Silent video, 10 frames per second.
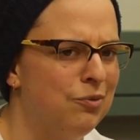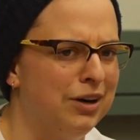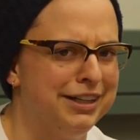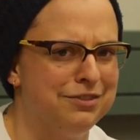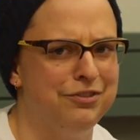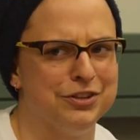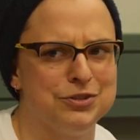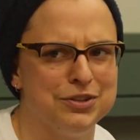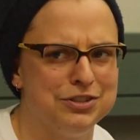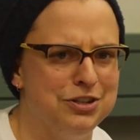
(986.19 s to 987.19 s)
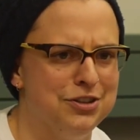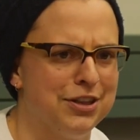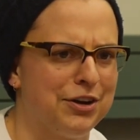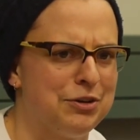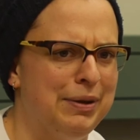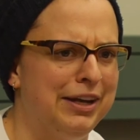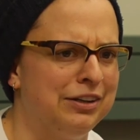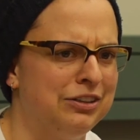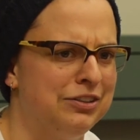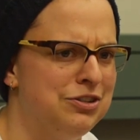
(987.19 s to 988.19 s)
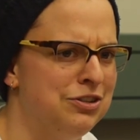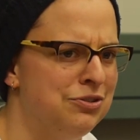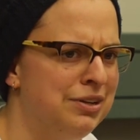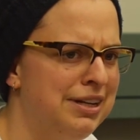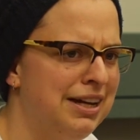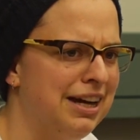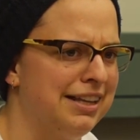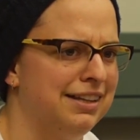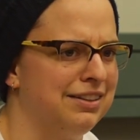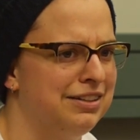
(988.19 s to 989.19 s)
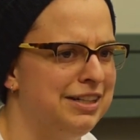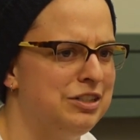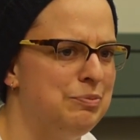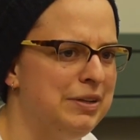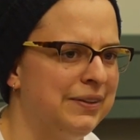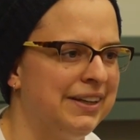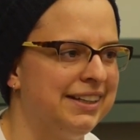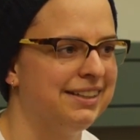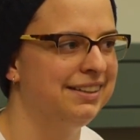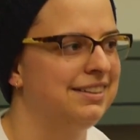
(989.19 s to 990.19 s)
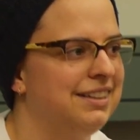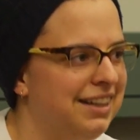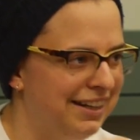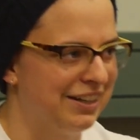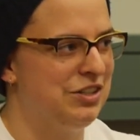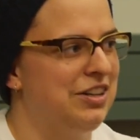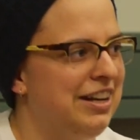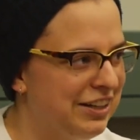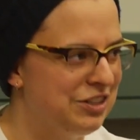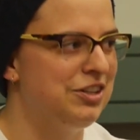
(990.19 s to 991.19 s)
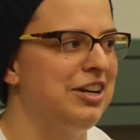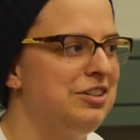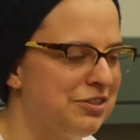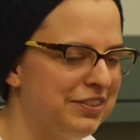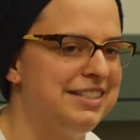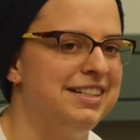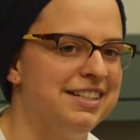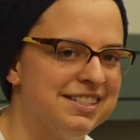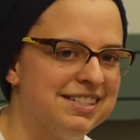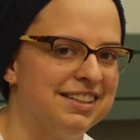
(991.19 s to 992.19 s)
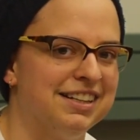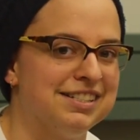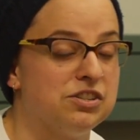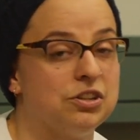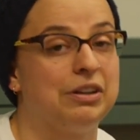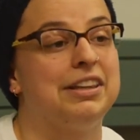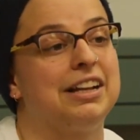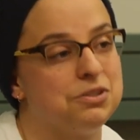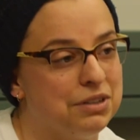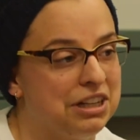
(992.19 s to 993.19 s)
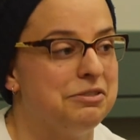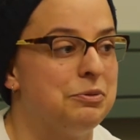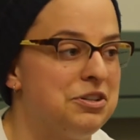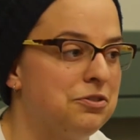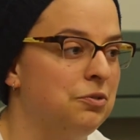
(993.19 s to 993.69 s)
one, it feels weird to do that on a panel, and two, I think there need to be like an, ex an exchange of ideas and things. And so I, that's what I would wish